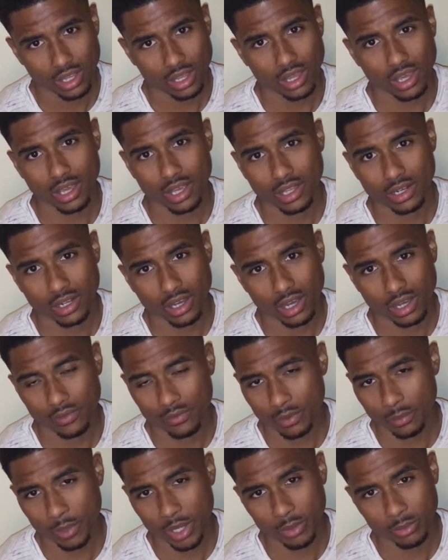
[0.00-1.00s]
And if
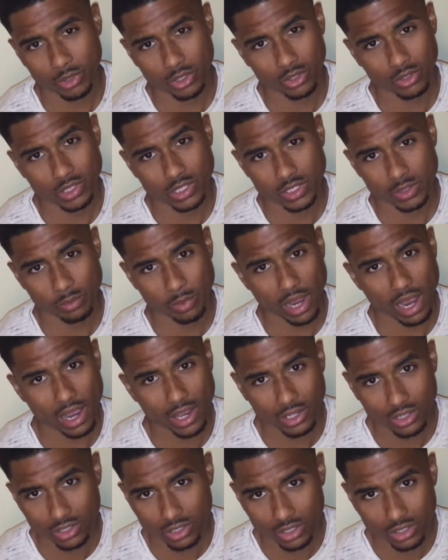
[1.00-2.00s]
I'm able to
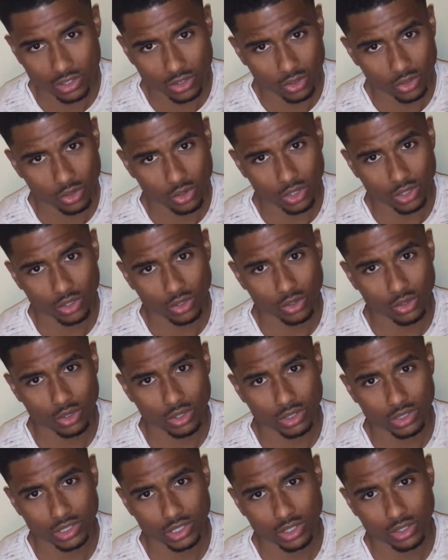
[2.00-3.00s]
inspire, or